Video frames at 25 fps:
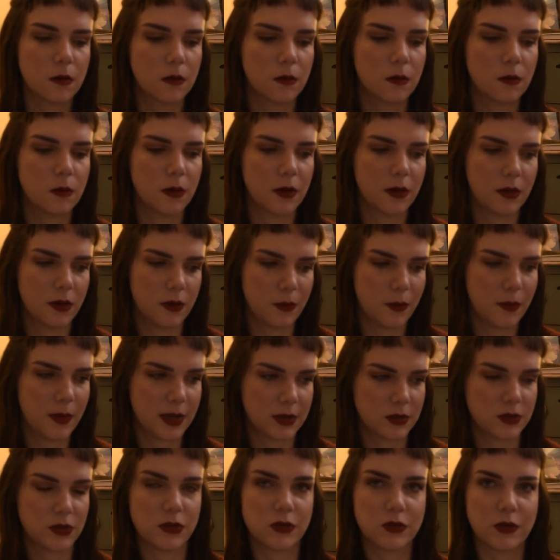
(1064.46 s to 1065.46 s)
were the
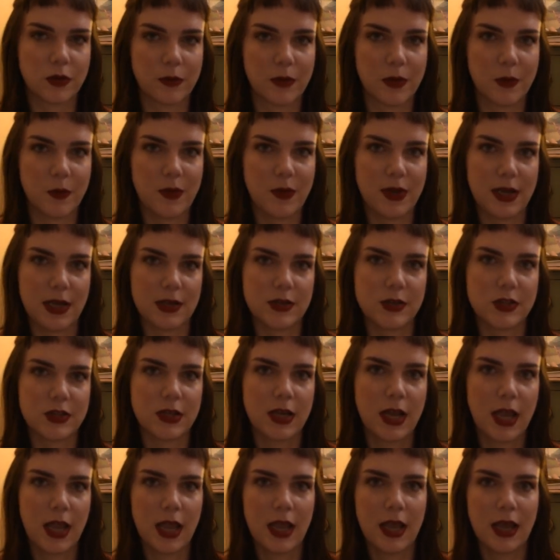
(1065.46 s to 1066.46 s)
pictures from the beach,
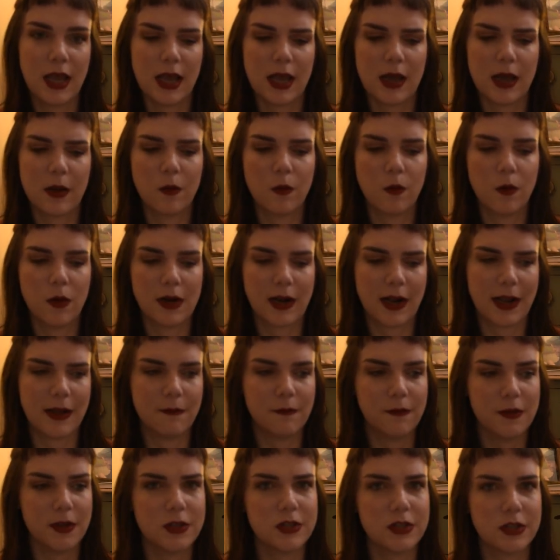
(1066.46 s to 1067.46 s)
and what I
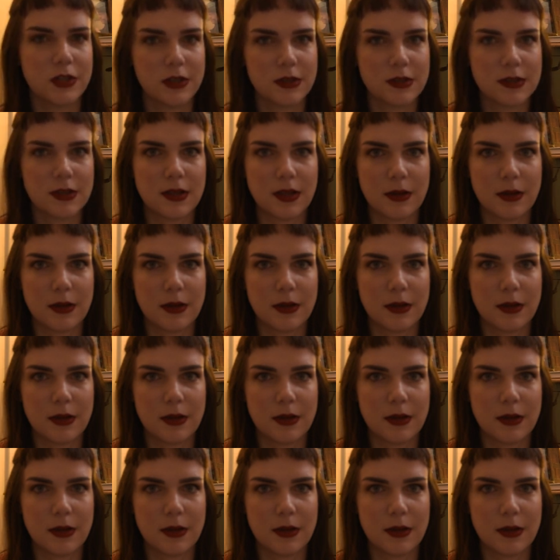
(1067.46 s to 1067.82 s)
envisioned